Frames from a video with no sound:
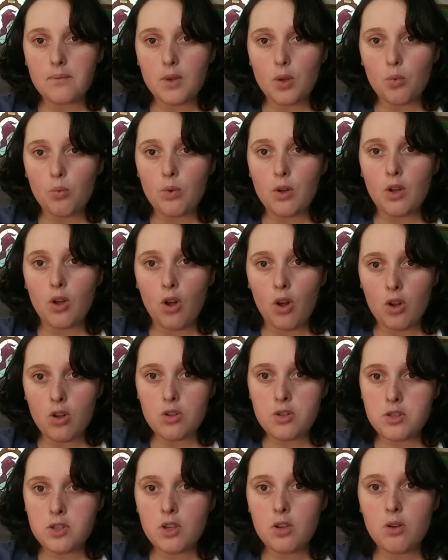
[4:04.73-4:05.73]
will
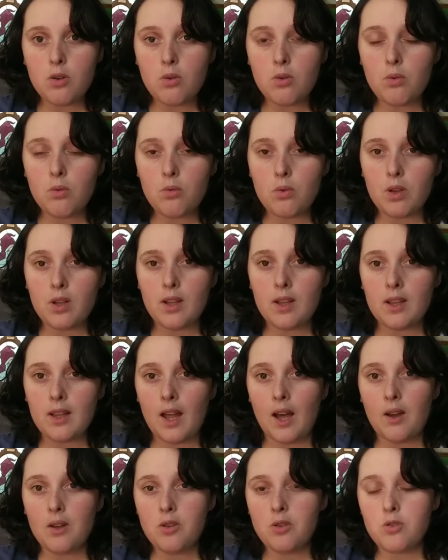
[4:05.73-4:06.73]

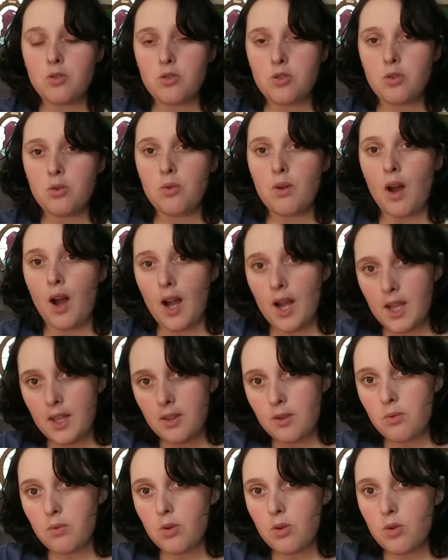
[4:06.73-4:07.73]
allow you to
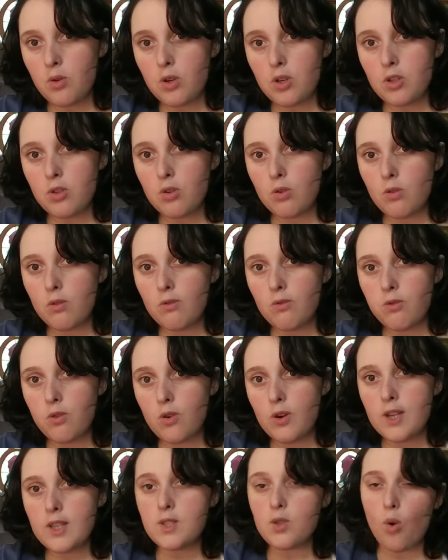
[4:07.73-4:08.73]
either record your own
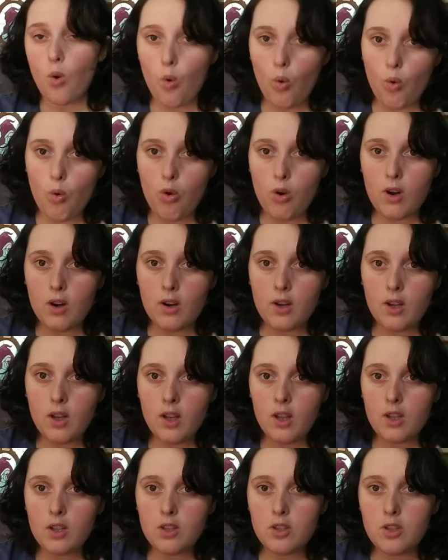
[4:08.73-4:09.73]
voice or
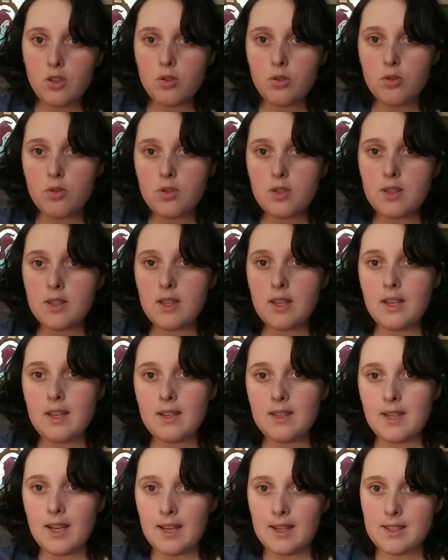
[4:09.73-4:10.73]
use the
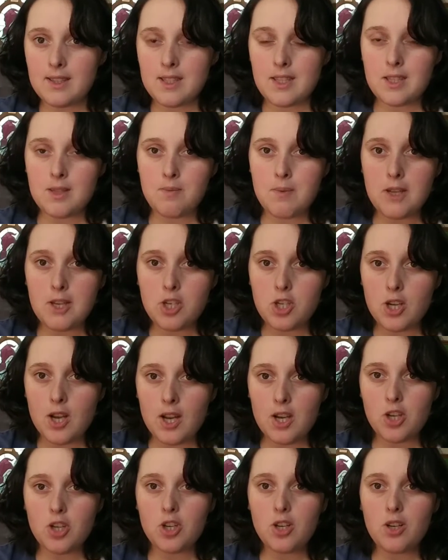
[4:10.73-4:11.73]
text-to-speech
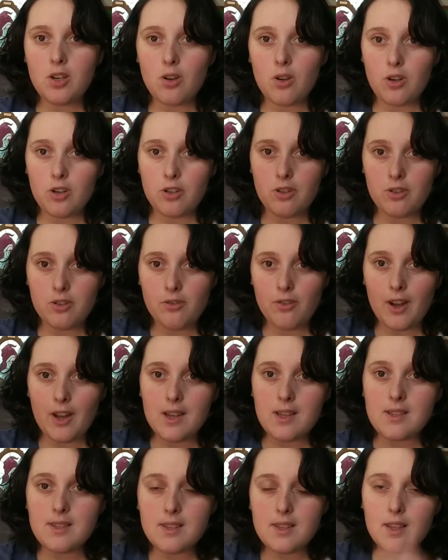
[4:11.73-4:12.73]
engine on your
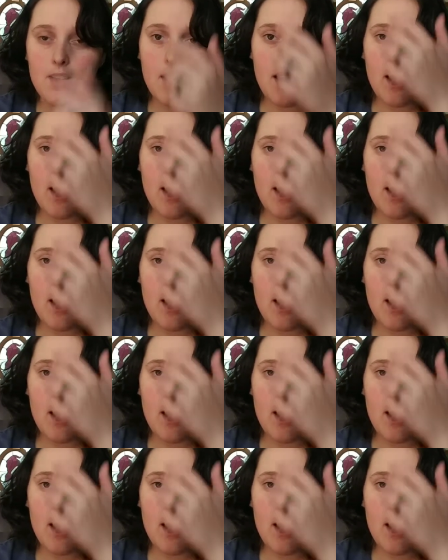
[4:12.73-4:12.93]
device.